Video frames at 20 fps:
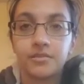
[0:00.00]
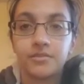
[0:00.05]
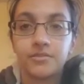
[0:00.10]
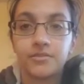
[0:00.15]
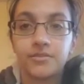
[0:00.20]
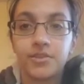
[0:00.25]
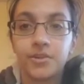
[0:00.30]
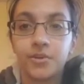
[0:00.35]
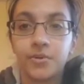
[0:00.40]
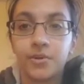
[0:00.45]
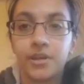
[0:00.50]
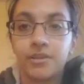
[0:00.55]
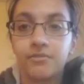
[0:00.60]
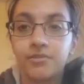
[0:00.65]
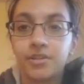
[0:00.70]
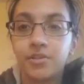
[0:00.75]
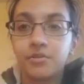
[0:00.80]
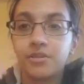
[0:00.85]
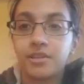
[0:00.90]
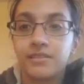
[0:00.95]
So
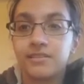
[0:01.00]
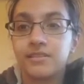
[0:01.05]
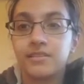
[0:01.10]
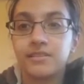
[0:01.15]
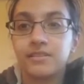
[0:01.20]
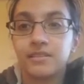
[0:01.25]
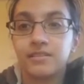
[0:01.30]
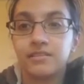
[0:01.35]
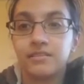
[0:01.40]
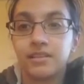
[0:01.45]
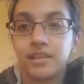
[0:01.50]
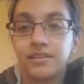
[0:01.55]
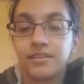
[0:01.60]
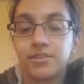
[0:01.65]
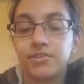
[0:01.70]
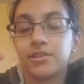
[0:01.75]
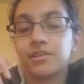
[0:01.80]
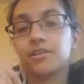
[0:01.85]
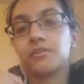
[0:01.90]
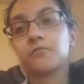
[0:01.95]
even though this isn't
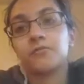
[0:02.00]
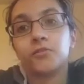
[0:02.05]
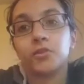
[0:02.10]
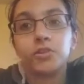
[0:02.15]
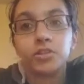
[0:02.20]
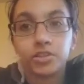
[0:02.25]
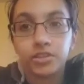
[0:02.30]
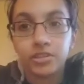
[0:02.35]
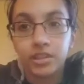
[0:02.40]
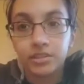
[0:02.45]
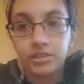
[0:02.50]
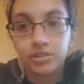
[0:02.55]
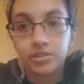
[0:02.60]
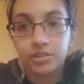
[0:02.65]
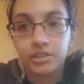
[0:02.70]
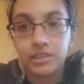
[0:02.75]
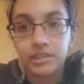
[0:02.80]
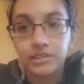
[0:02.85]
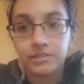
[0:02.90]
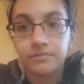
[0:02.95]
necessarily the first
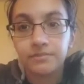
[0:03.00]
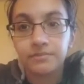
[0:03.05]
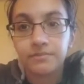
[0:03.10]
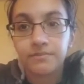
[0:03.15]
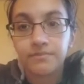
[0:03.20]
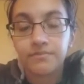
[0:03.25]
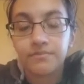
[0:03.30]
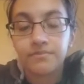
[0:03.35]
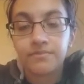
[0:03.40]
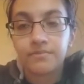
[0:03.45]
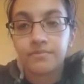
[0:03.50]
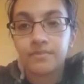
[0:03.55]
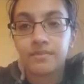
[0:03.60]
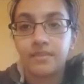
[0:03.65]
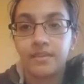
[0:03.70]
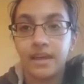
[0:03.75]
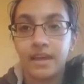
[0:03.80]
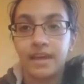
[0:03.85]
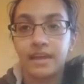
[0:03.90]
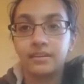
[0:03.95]
sunscreen
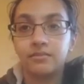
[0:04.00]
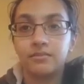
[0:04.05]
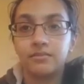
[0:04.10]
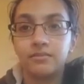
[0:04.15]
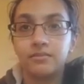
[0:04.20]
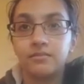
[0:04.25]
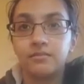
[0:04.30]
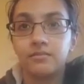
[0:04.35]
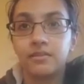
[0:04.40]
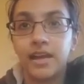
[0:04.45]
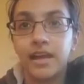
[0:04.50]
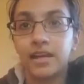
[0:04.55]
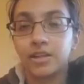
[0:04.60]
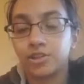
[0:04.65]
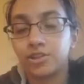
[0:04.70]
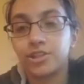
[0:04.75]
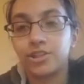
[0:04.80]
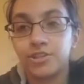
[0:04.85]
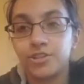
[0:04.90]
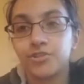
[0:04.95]
that
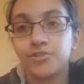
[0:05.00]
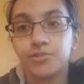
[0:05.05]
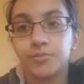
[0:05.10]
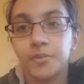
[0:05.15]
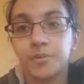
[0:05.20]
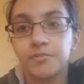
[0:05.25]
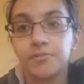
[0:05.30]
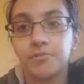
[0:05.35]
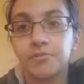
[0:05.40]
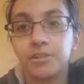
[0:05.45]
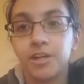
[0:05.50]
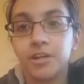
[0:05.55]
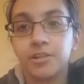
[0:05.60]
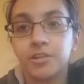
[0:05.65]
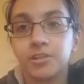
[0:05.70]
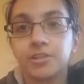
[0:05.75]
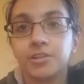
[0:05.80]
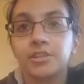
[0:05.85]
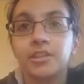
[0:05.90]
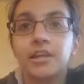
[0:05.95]
actually suits people of
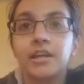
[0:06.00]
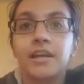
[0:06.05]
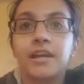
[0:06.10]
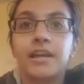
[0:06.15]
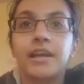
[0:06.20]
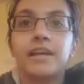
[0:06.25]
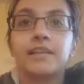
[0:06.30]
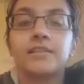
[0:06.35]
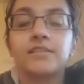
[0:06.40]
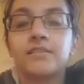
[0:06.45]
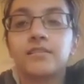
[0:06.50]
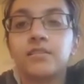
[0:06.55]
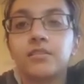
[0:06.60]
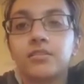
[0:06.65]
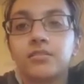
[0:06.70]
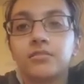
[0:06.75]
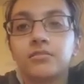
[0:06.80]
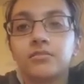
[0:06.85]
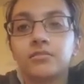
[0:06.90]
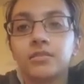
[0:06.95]
color, it's
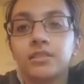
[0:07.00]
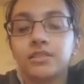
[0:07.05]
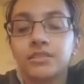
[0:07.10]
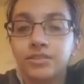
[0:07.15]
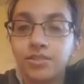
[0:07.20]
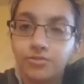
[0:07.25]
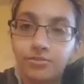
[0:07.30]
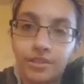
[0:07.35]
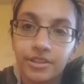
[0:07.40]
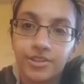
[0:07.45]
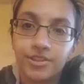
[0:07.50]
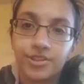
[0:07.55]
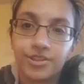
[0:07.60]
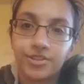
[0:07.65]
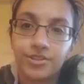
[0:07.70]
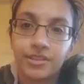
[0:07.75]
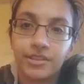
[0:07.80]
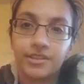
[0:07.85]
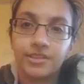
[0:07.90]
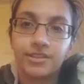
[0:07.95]
still
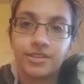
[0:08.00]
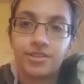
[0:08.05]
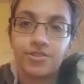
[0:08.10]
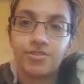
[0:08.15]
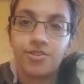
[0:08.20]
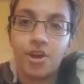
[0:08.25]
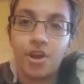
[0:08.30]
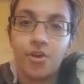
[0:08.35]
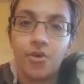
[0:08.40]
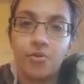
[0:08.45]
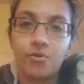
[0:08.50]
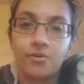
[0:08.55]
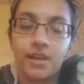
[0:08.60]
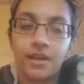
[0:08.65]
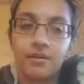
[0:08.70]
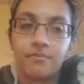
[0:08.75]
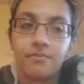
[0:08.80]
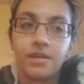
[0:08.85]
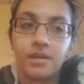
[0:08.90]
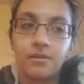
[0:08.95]
reassuring to know
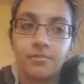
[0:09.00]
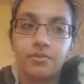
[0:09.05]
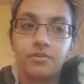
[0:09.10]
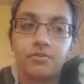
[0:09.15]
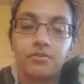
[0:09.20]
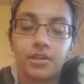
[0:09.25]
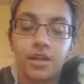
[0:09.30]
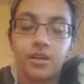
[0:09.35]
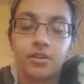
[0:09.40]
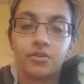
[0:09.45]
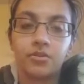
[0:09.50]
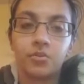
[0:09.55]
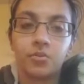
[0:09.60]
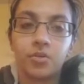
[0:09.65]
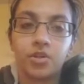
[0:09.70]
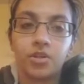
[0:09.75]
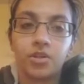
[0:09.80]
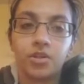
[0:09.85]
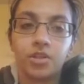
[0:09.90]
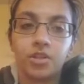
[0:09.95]
that people of color
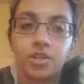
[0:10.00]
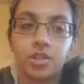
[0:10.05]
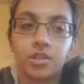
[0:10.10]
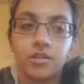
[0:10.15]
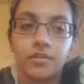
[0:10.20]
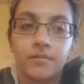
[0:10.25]
were,